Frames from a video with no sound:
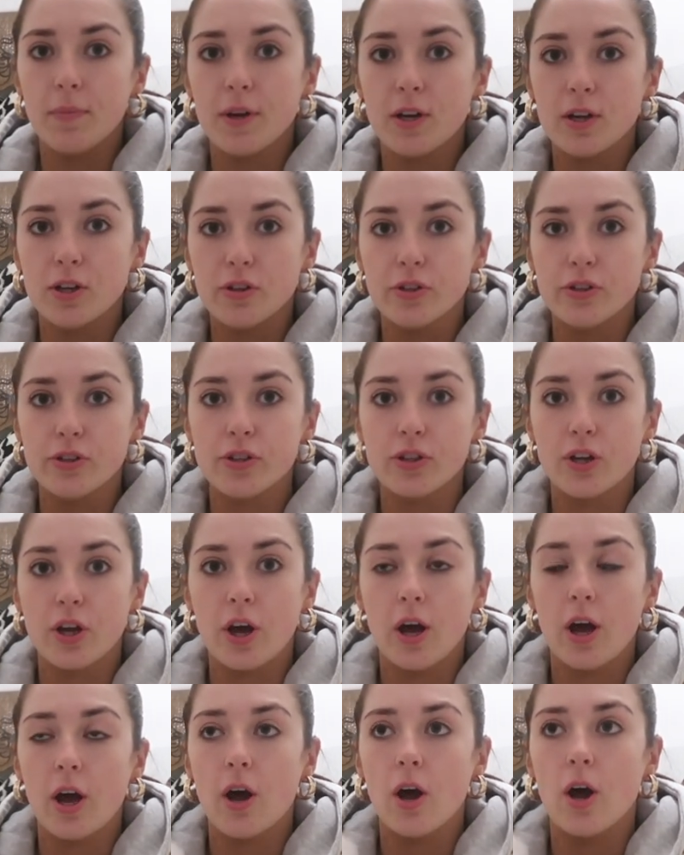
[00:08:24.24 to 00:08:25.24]
because
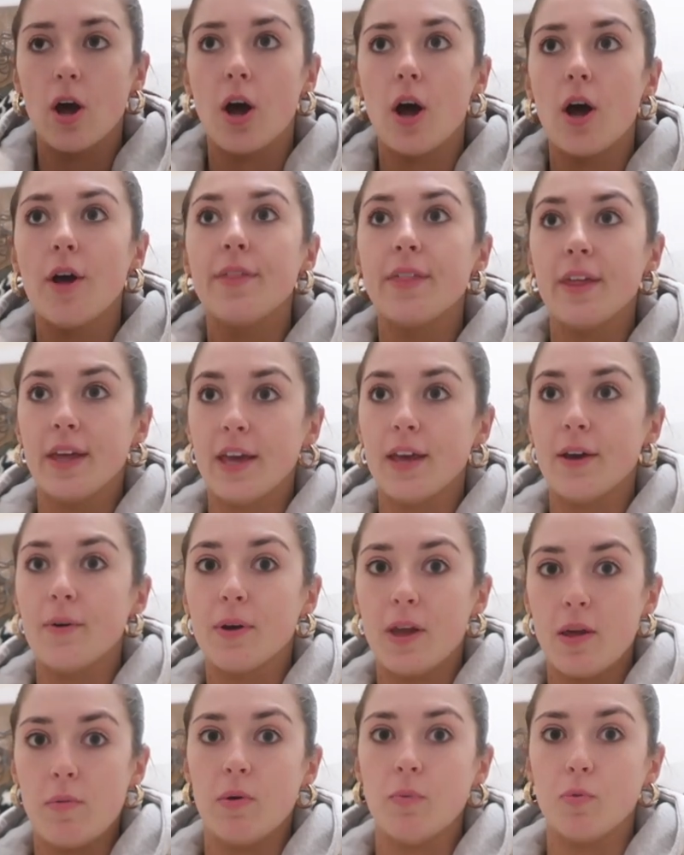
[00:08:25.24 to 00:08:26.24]
I think it will
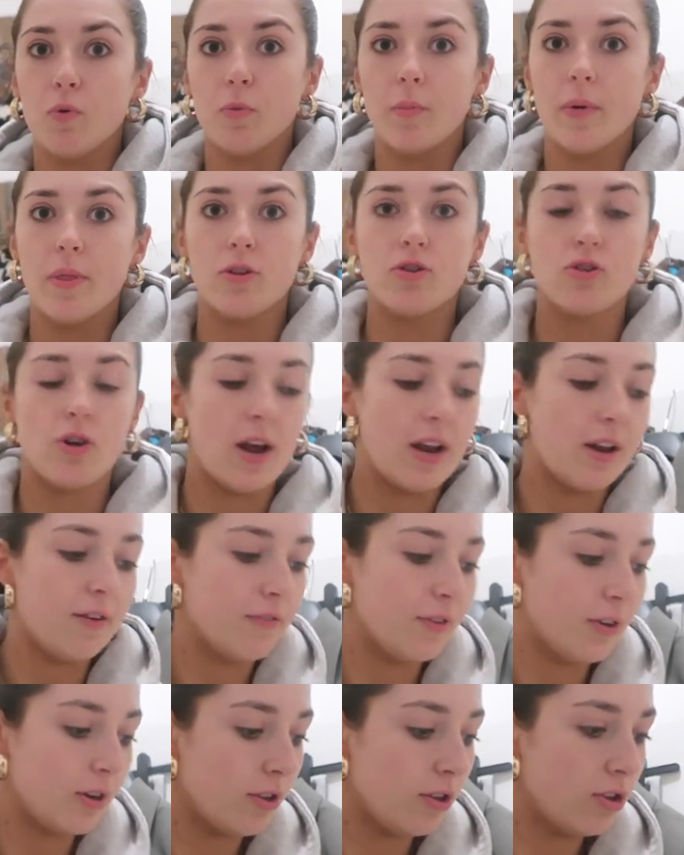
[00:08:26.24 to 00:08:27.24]
keep me warm on the train. I
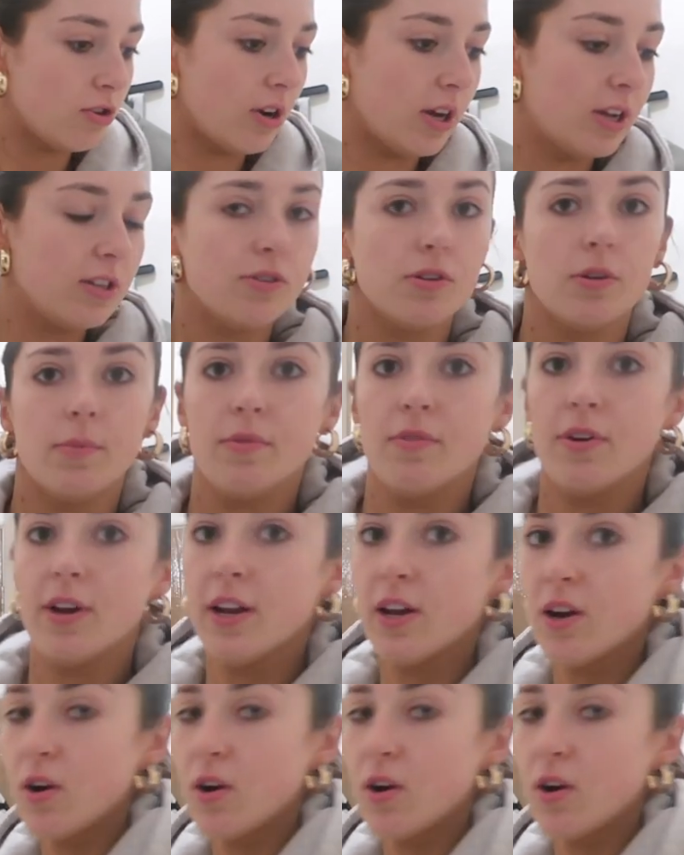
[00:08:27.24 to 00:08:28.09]
feel like the train's gonna be really